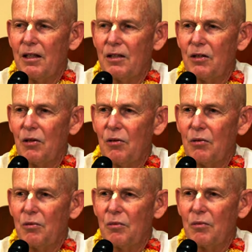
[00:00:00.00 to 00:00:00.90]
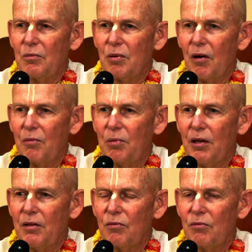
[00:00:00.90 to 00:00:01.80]
So
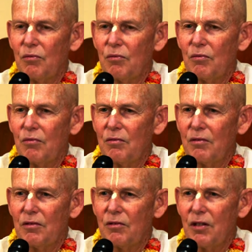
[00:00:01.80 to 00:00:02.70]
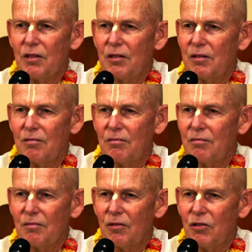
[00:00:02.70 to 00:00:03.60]
Prabhupada just
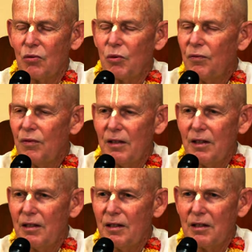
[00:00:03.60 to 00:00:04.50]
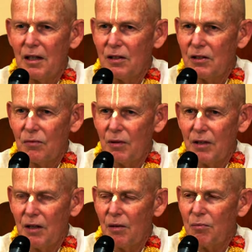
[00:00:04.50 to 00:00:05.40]
swiftly,
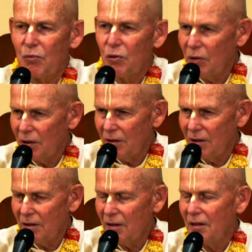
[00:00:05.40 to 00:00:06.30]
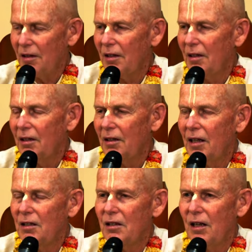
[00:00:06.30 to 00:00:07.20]
decisively uprooted
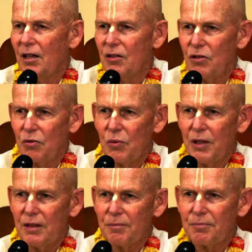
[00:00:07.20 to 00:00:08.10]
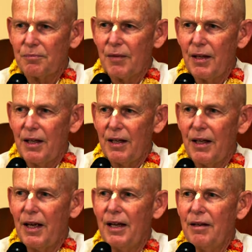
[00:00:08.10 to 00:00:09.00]
that sahajya weed.
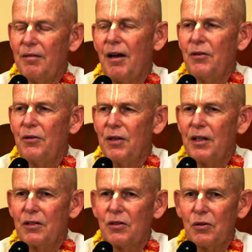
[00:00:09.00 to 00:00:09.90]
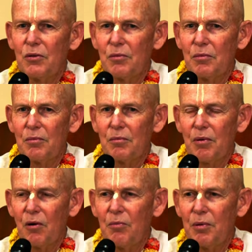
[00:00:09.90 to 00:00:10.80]
And other things too,
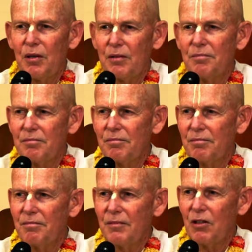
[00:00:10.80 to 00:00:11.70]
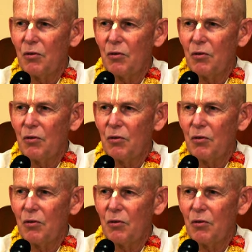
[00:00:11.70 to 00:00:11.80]
Prabhupada, you